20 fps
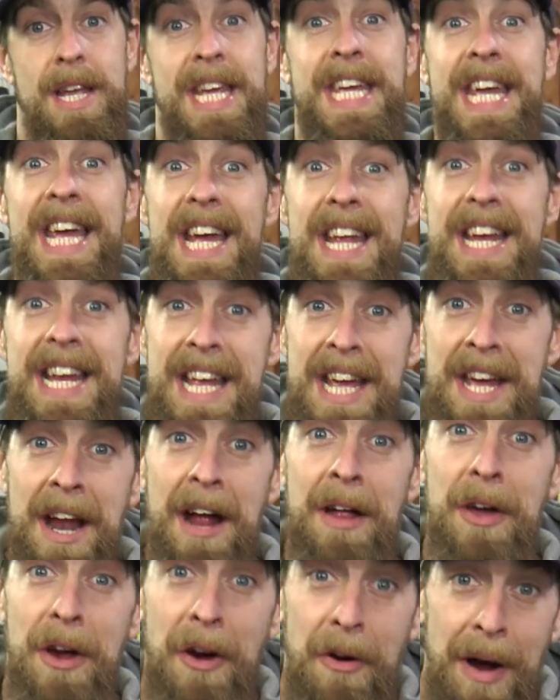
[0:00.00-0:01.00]
Get in
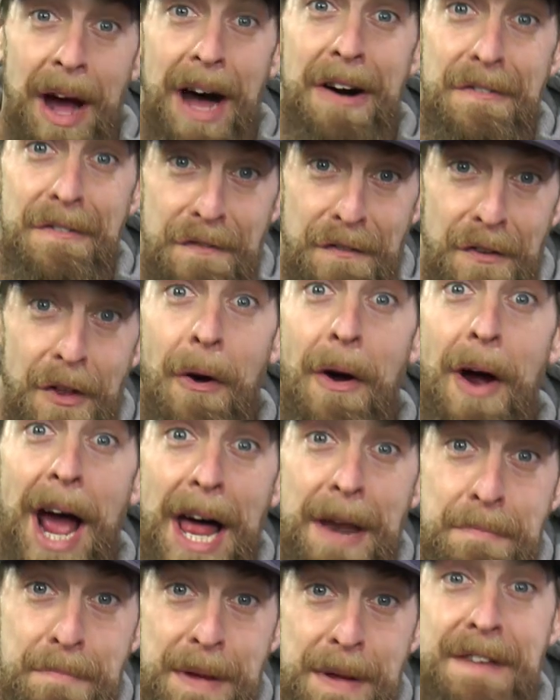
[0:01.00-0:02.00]
on the ground floor
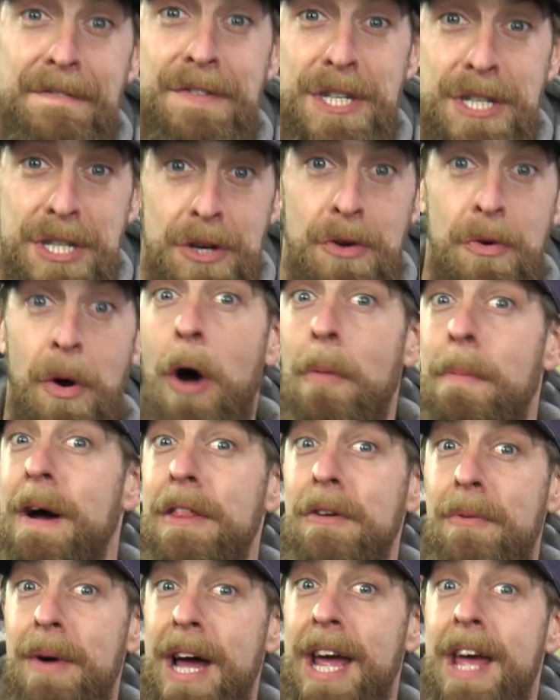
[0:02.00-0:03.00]
on Beef Stew. Oh,
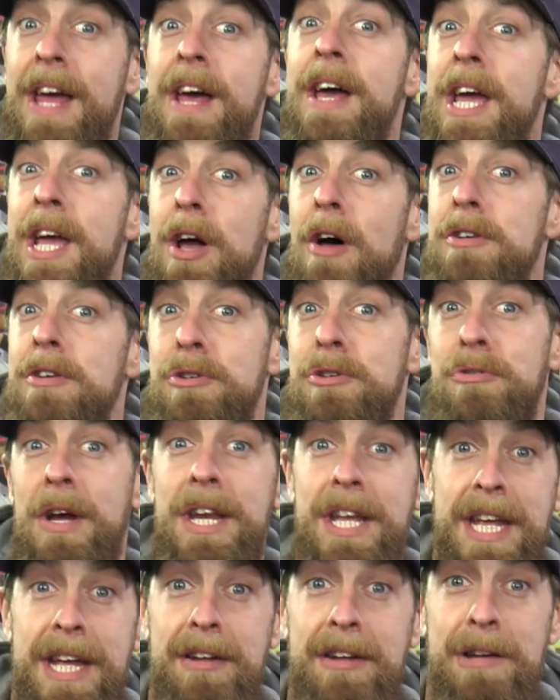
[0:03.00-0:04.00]
by the way, he also
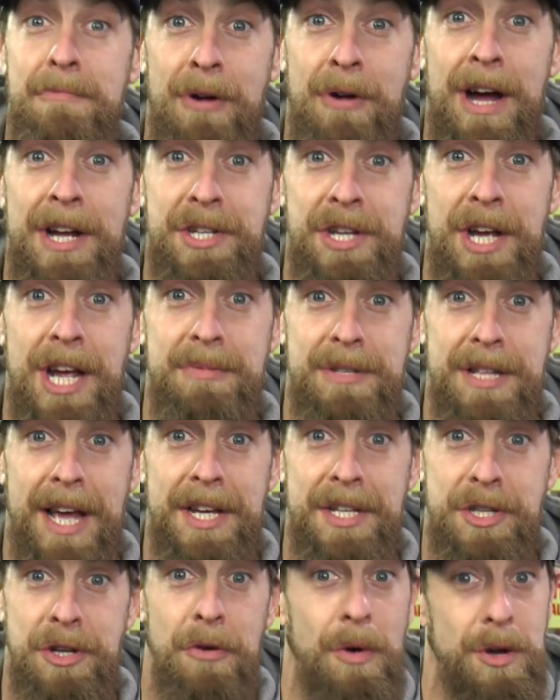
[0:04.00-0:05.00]
tried to kill LeBron James
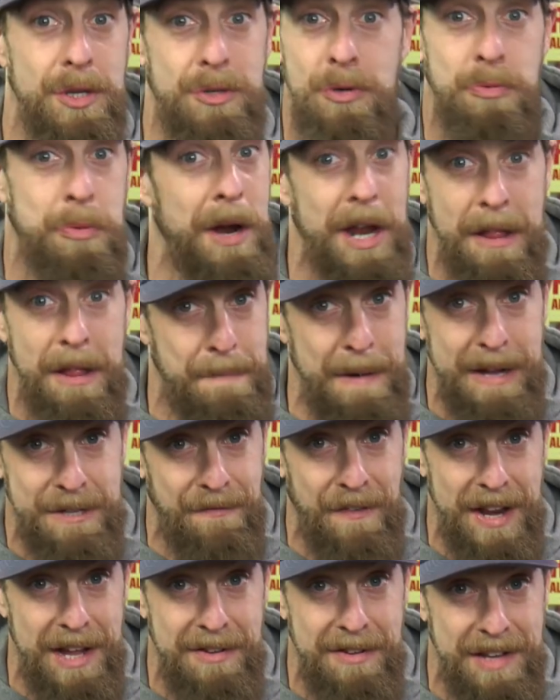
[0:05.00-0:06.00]
last year, which was one of the
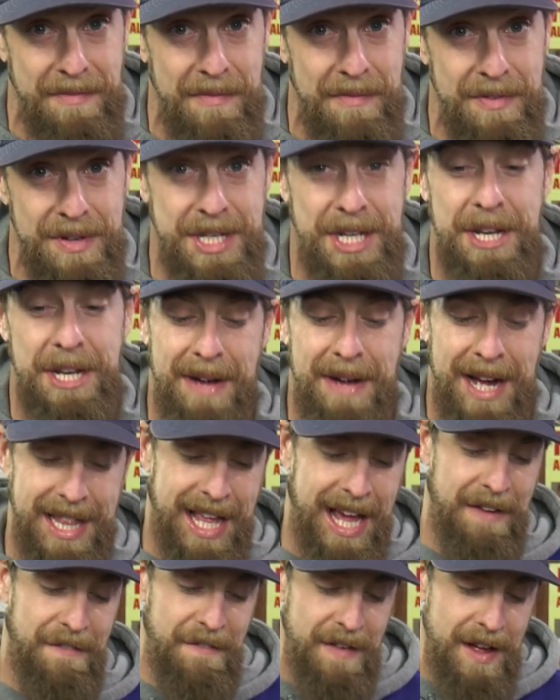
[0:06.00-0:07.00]
best videos I've ever in my
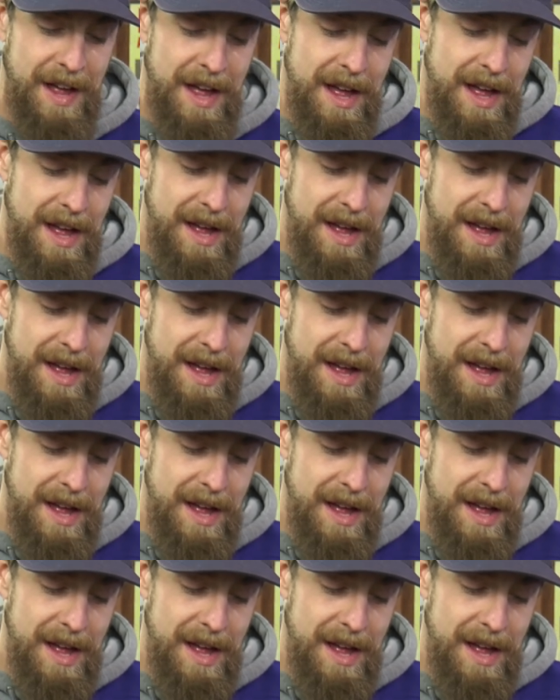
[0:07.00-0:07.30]
life.